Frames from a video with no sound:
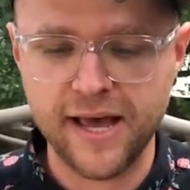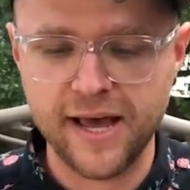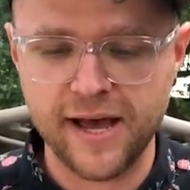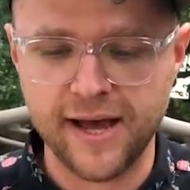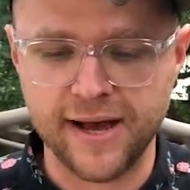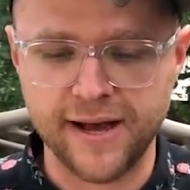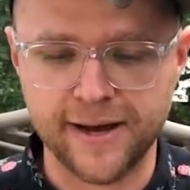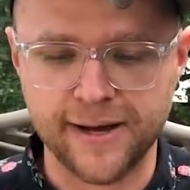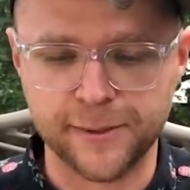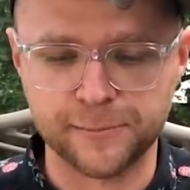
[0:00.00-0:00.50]

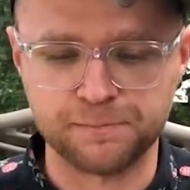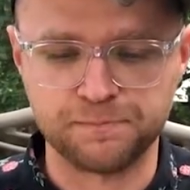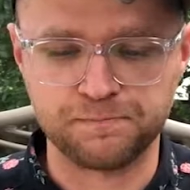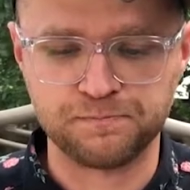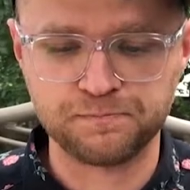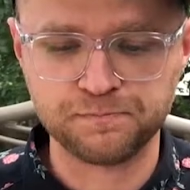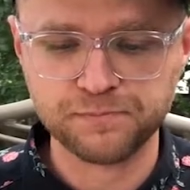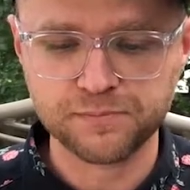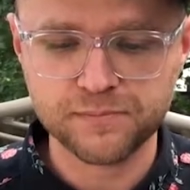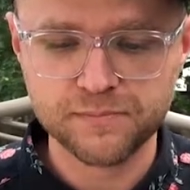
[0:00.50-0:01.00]
And
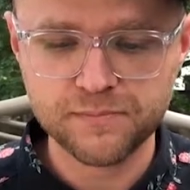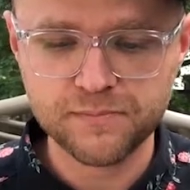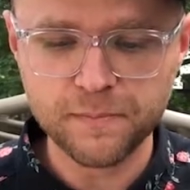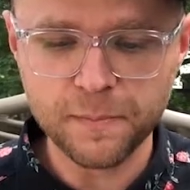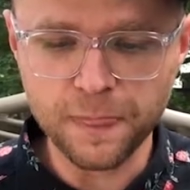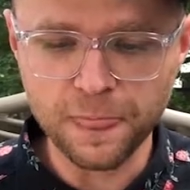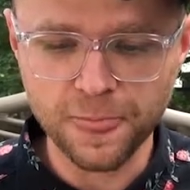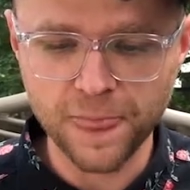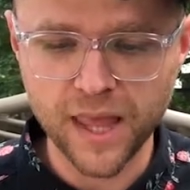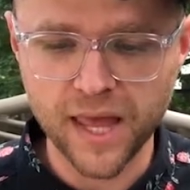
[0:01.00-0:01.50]

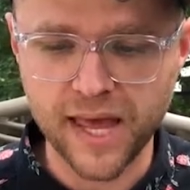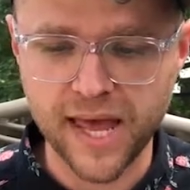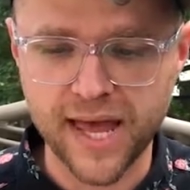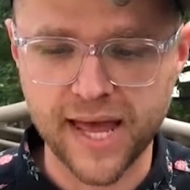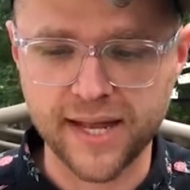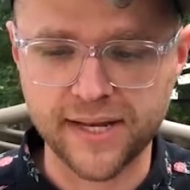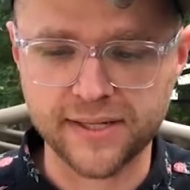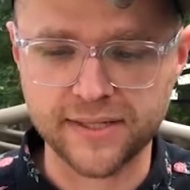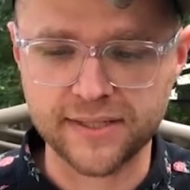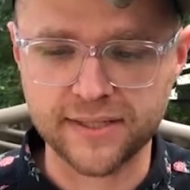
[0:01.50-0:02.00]

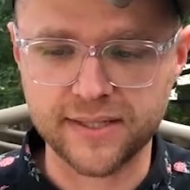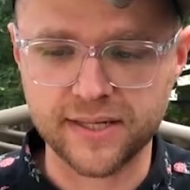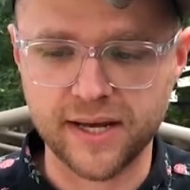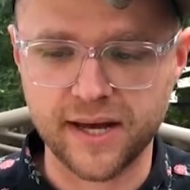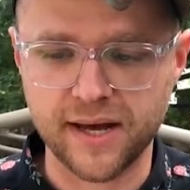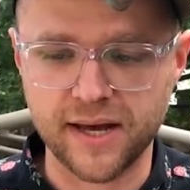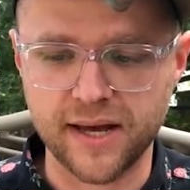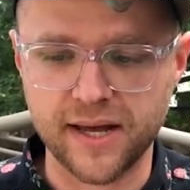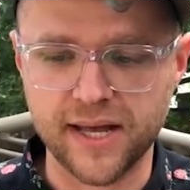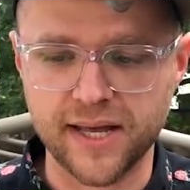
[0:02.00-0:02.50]

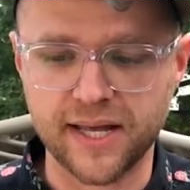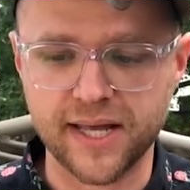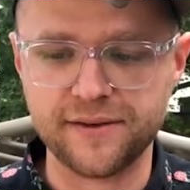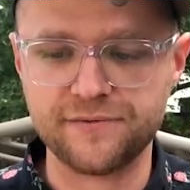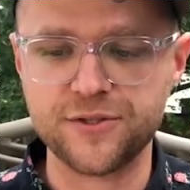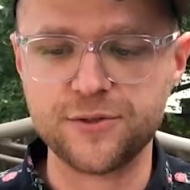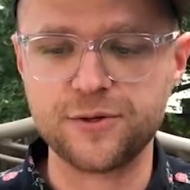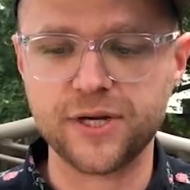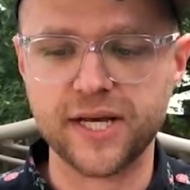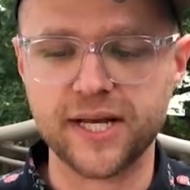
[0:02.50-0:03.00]
it
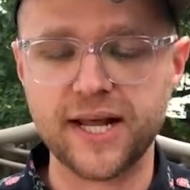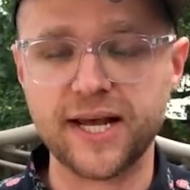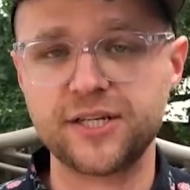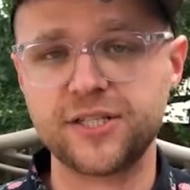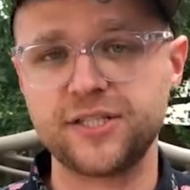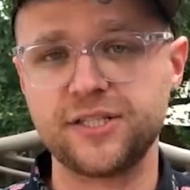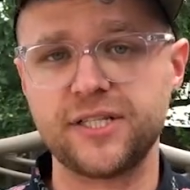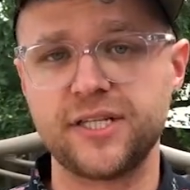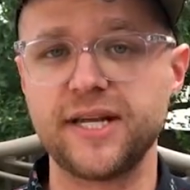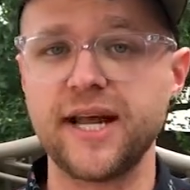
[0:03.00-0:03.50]
gives you a
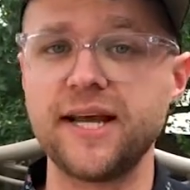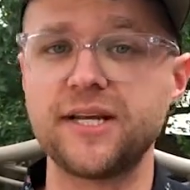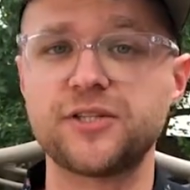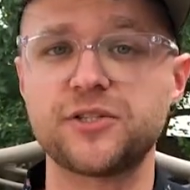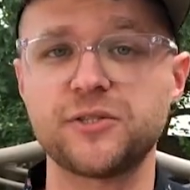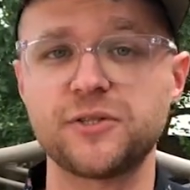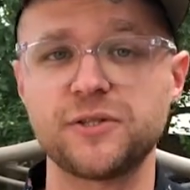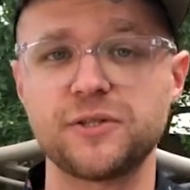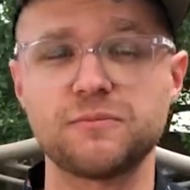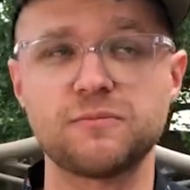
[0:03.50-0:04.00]
connection to
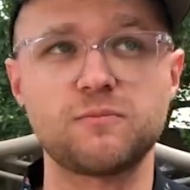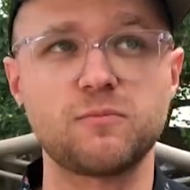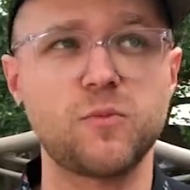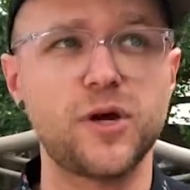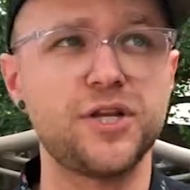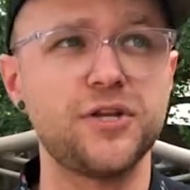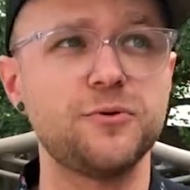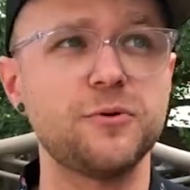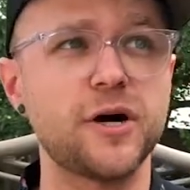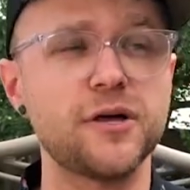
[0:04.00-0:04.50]
nature
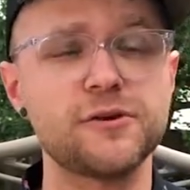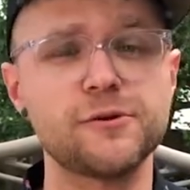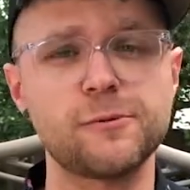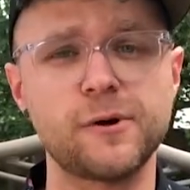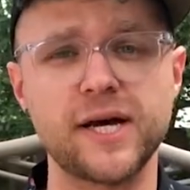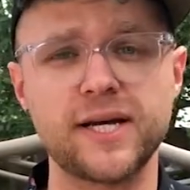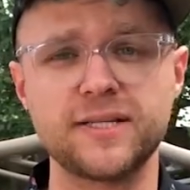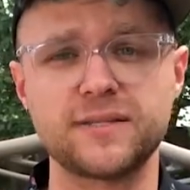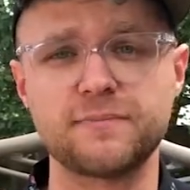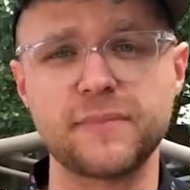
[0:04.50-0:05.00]
when you
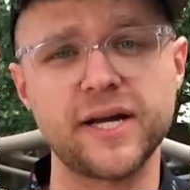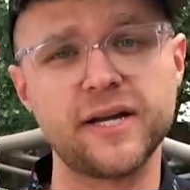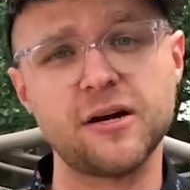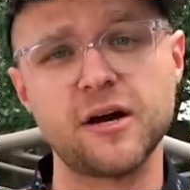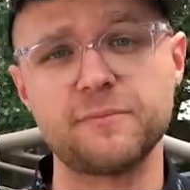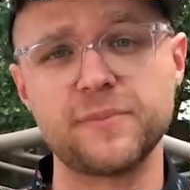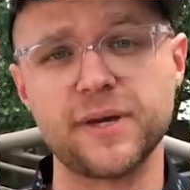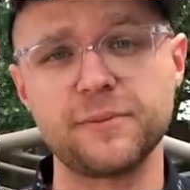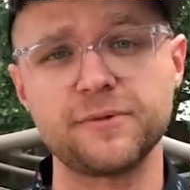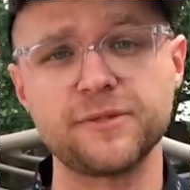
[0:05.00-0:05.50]
otherwise might
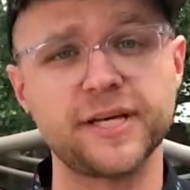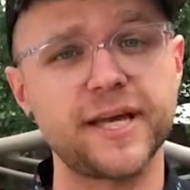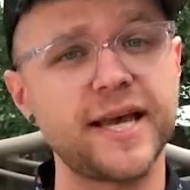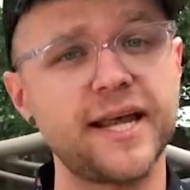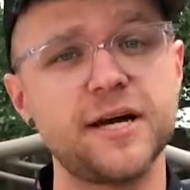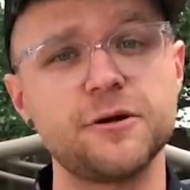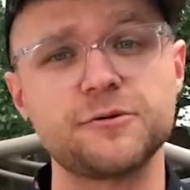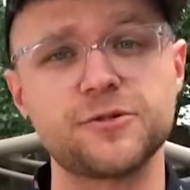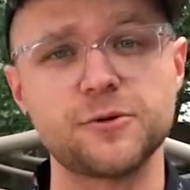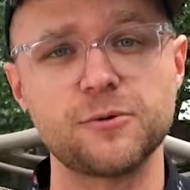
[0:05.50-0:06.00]
not be able to get
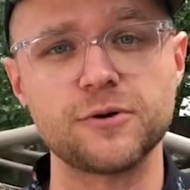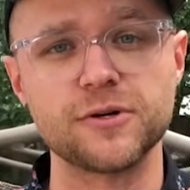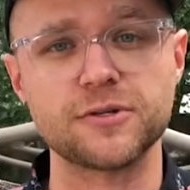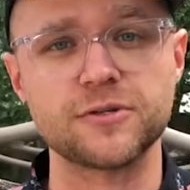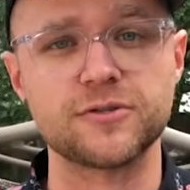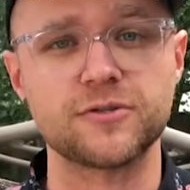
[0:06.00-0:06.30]
outdoors.